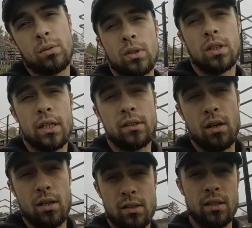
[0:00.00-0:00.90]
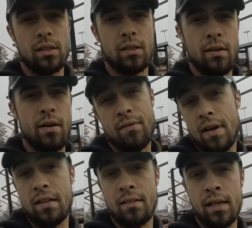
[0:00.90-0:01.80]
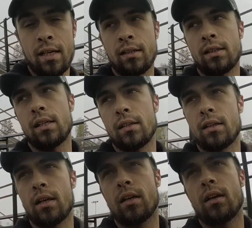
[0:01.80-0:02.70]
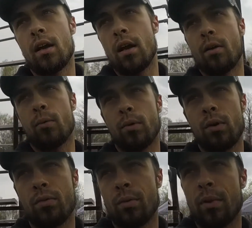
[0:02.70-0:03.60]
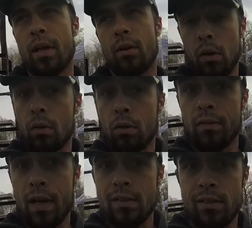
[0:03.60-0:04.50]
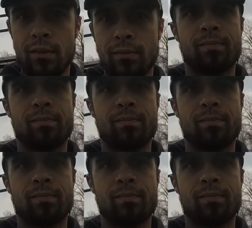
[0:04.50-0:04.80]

what the exhaust did, if anything, and then we'll go from there and go a little faster.